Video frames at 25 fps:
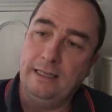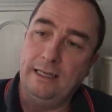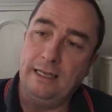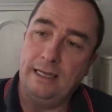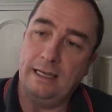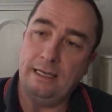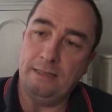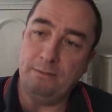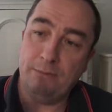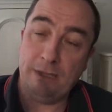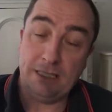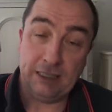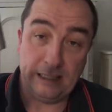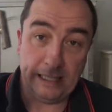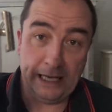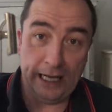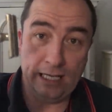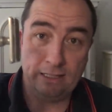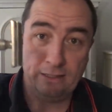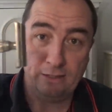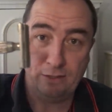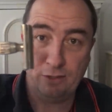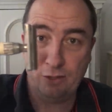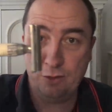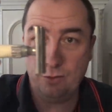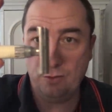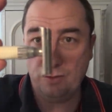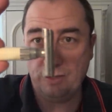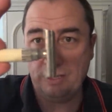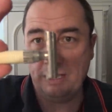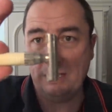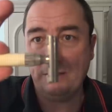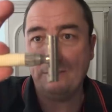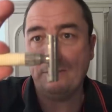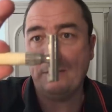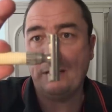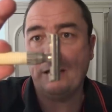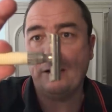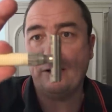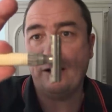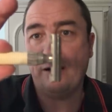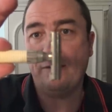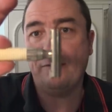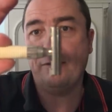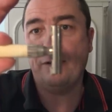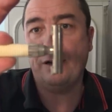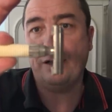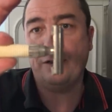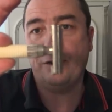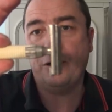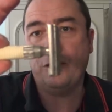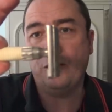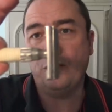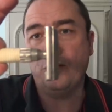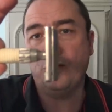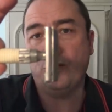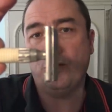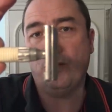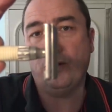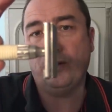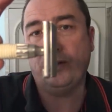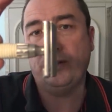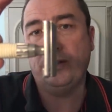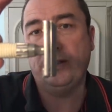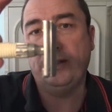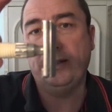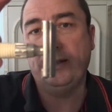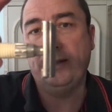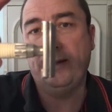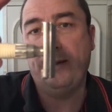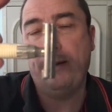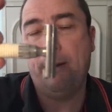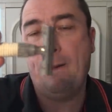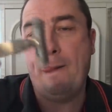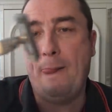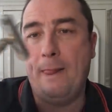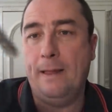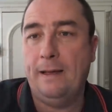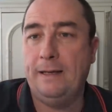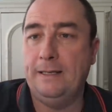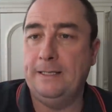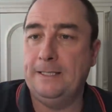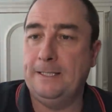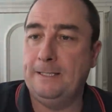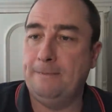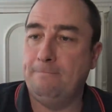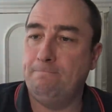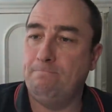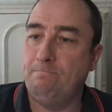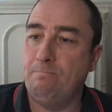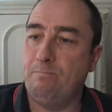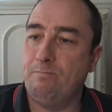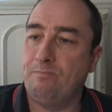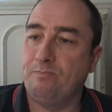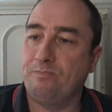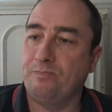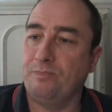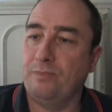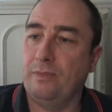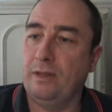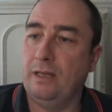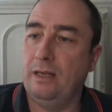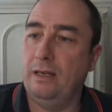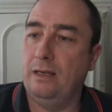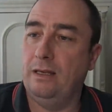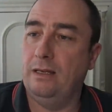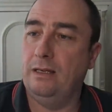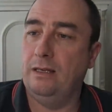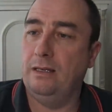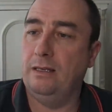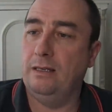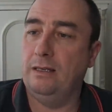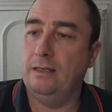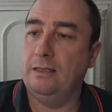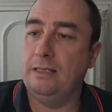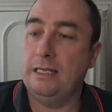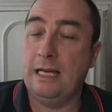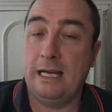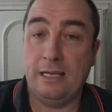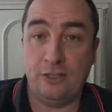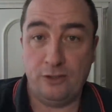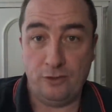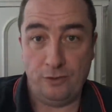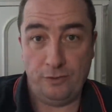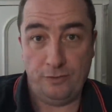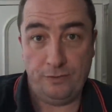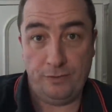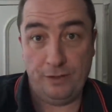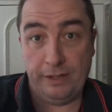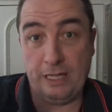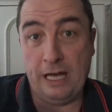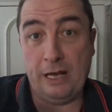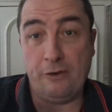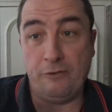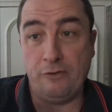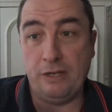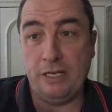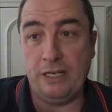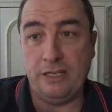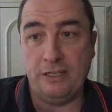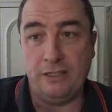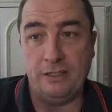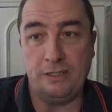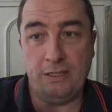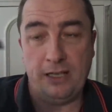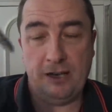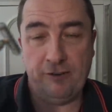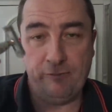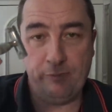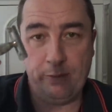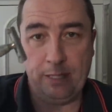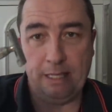And my dad used it, my grandfather used one. So for that reason, I've